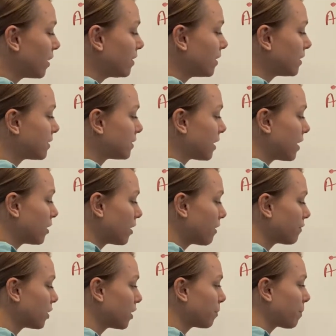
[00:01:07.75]
in the center
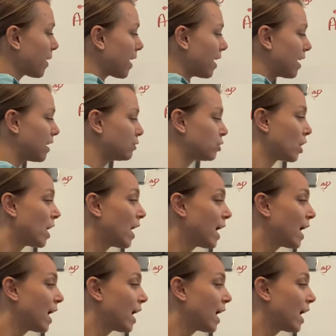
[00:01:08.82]
of your page,